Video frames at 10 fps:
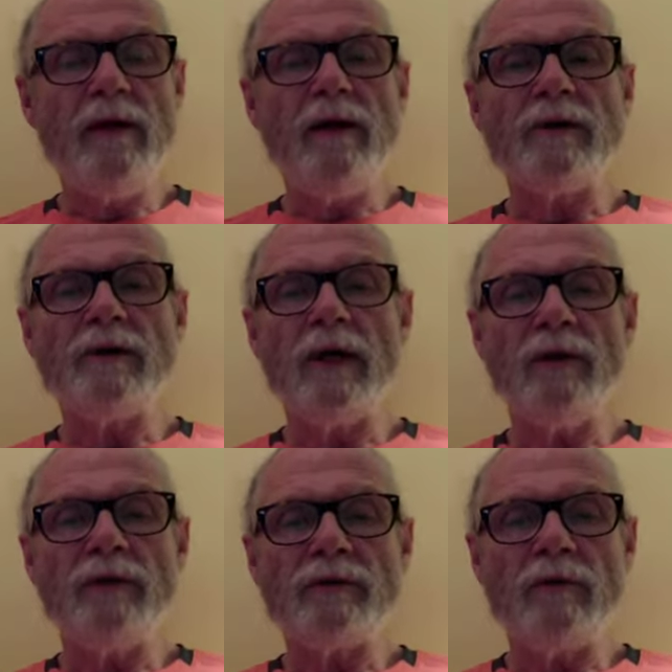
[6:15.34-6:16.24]
A
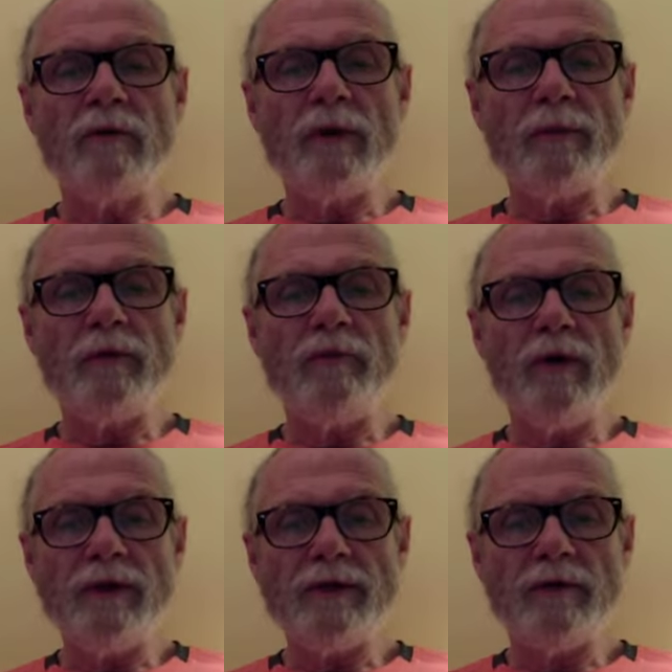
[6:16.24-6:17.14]
child who's grown up in a
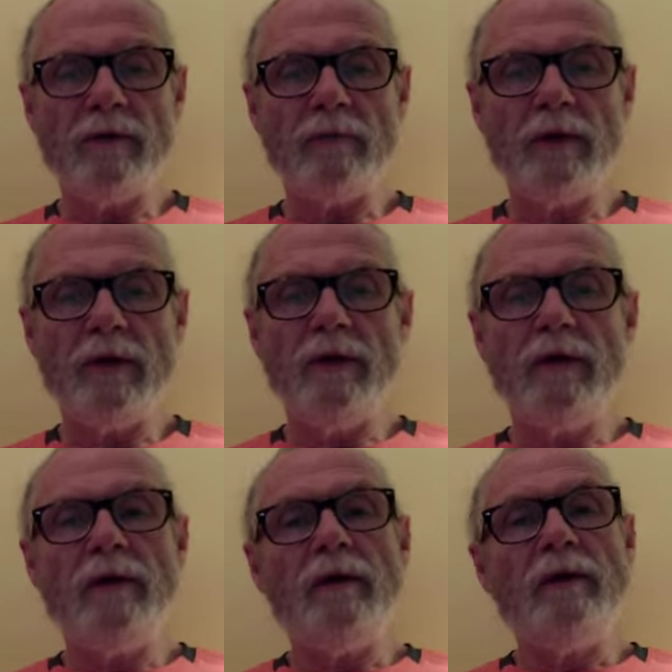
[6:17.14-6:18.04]
foster home,
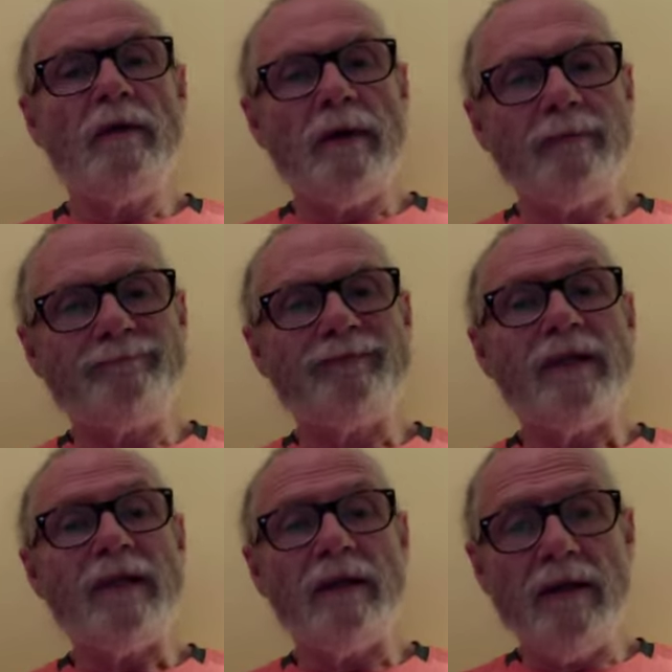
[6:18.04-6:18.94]
well,
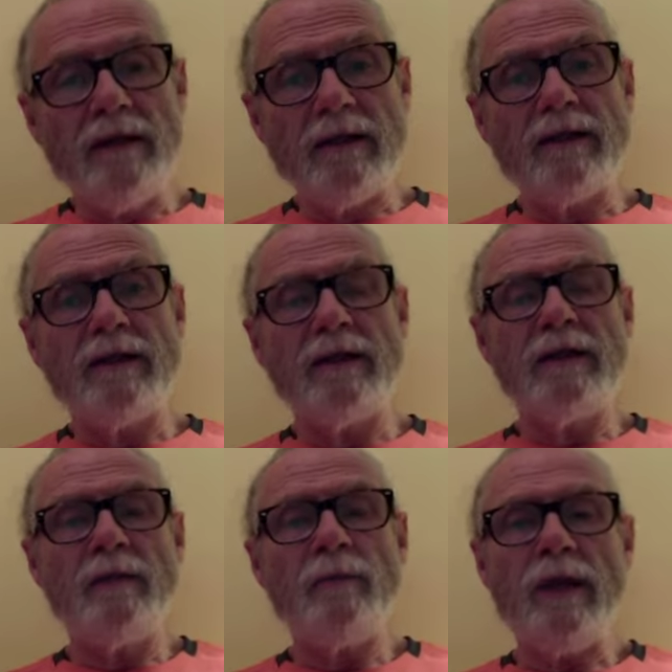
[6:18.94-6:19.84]
you'd like to think that
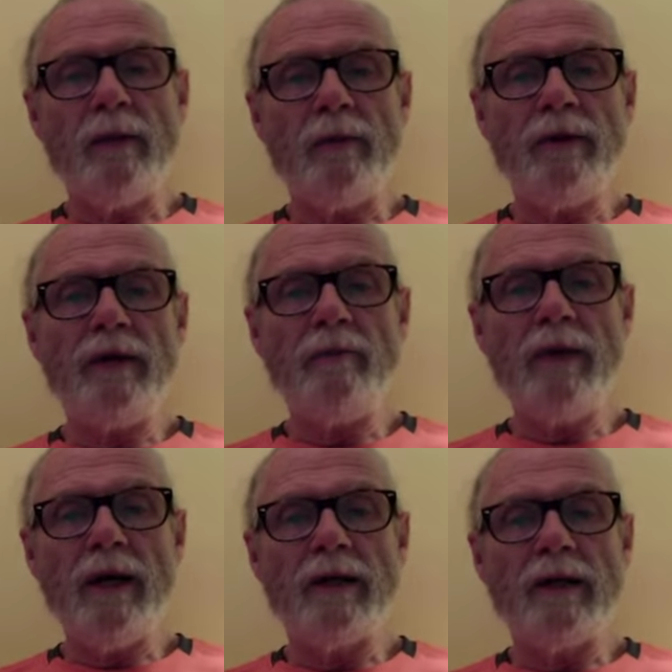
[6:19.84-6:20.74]
they'd be able to come
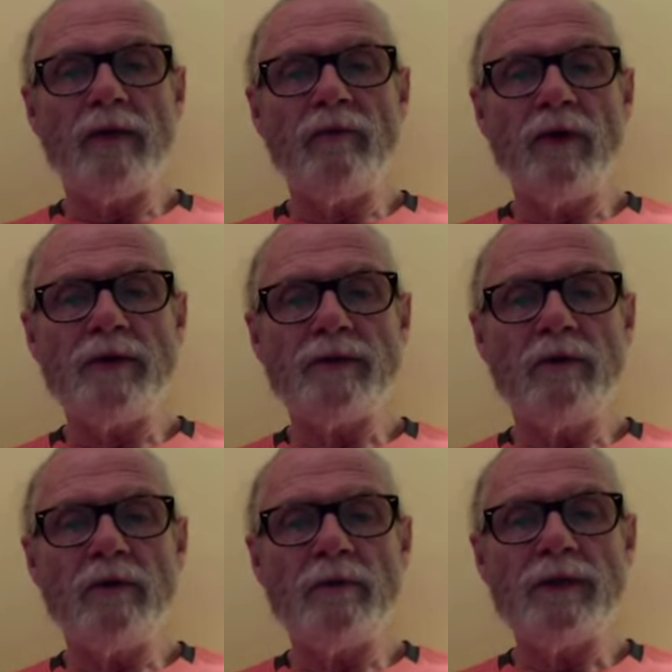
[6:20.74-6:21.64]
back to that foster
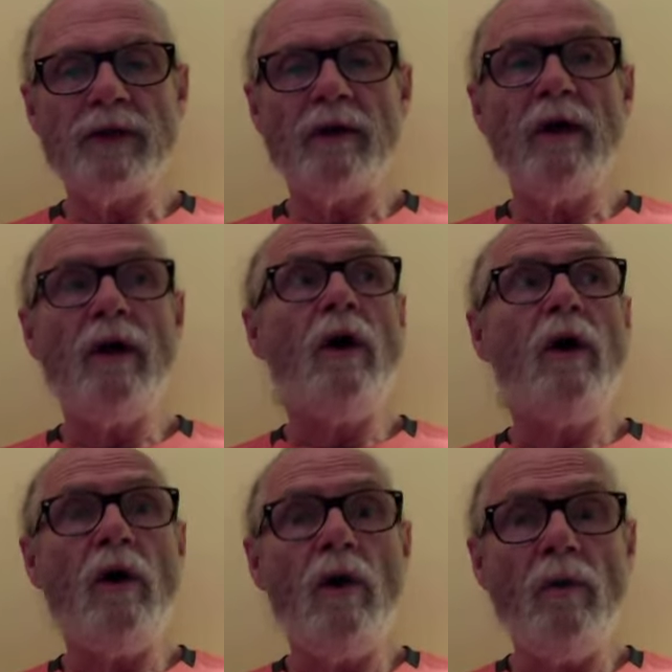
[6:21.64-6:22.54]
home as their
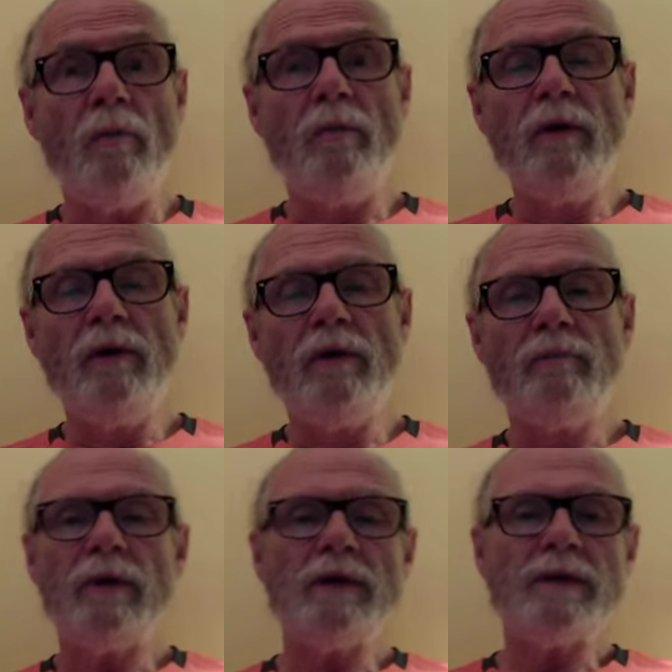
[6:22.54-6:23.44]
home,
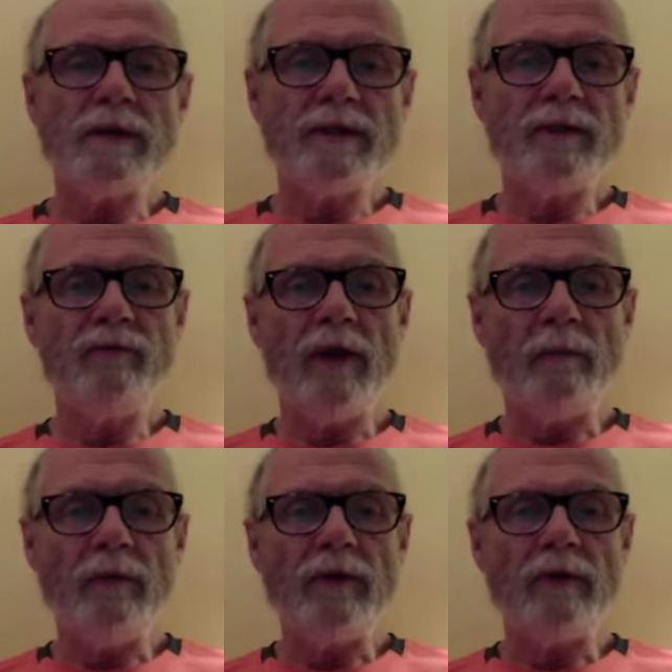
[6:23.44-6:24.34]
because that's the
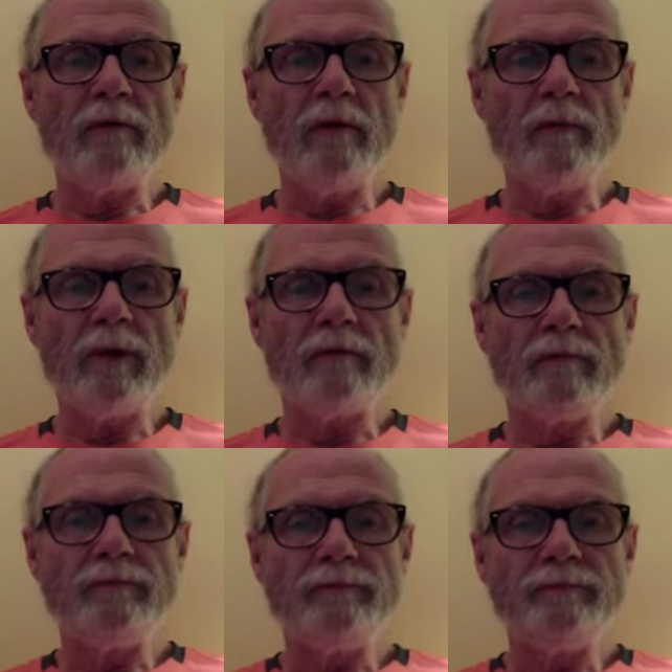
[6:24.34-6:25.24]
family they grew up in.
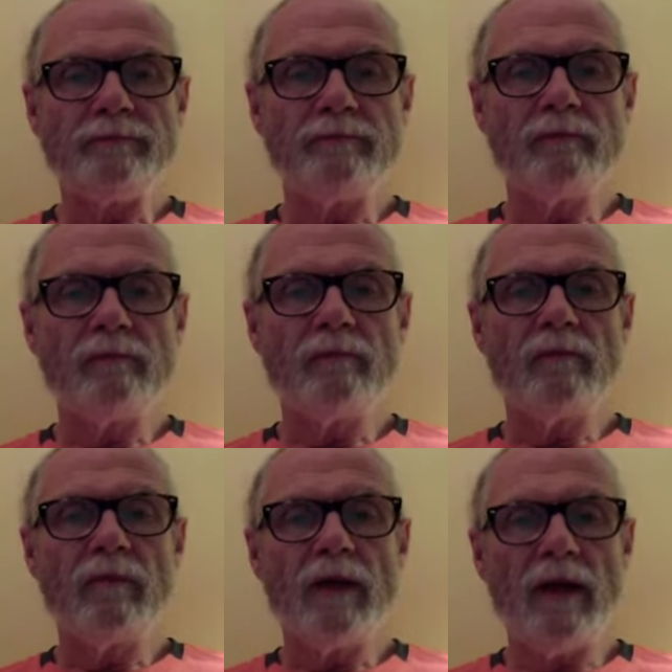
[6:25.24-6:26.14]

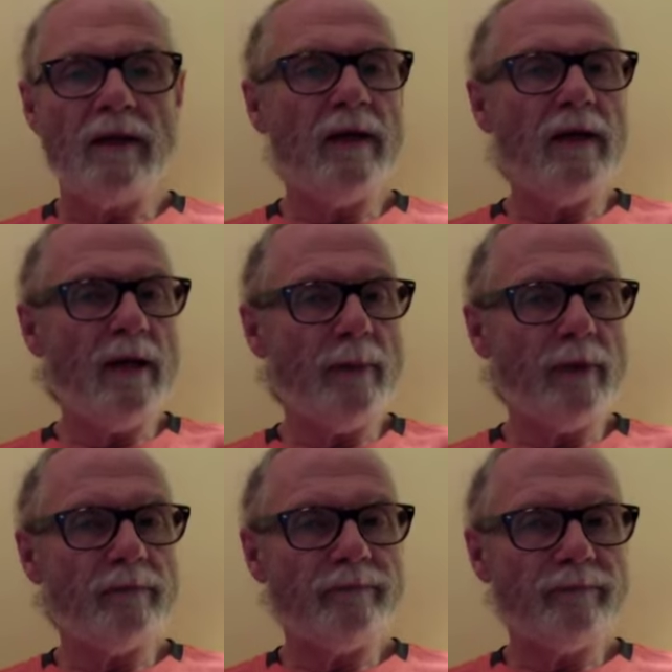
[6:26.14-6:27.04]
Can that happen?
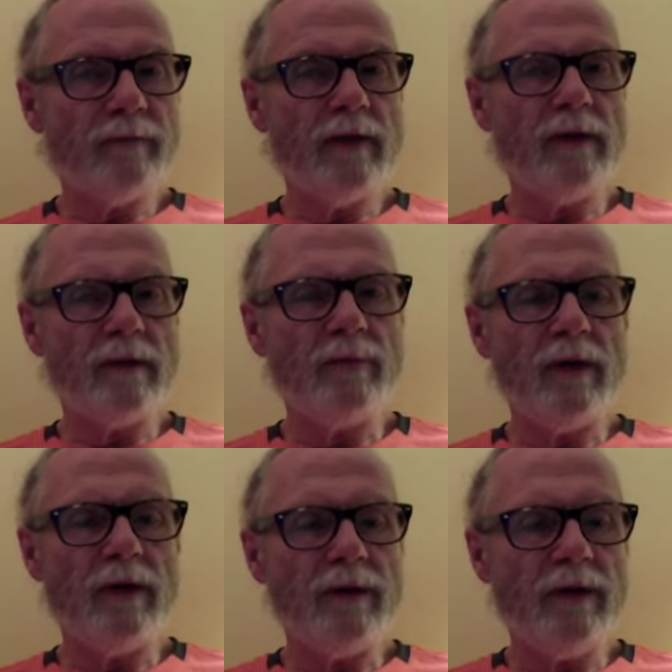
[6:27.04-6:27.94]
I think it's
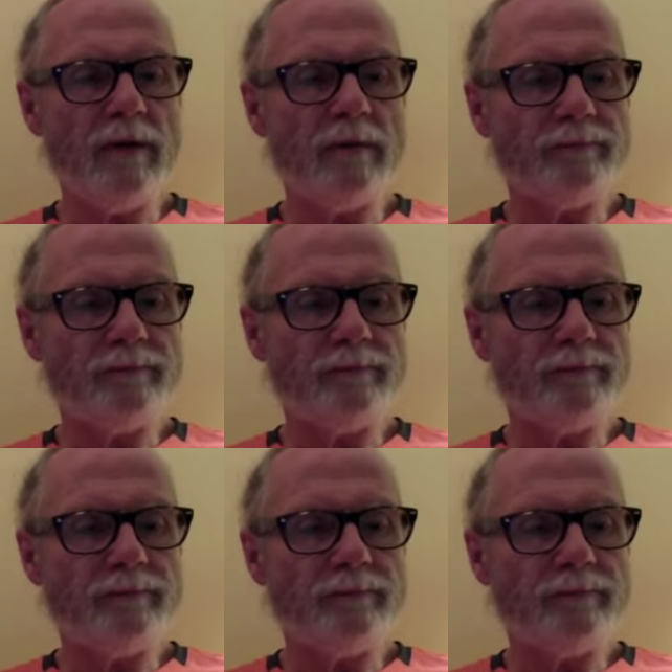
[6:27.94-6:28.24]
part of the deal.